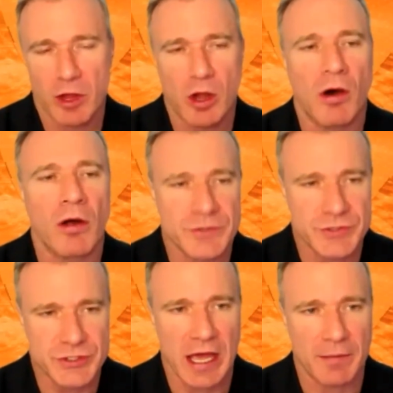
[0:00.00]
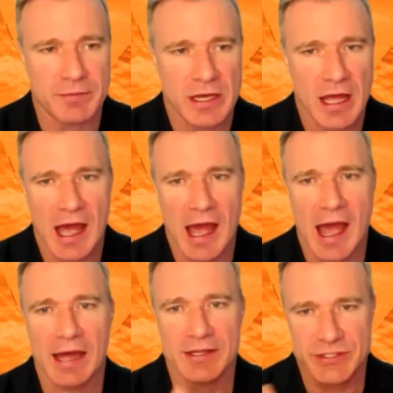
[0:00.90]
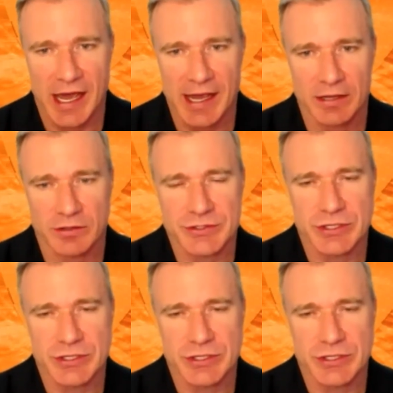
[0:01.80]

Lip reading: concept at scale.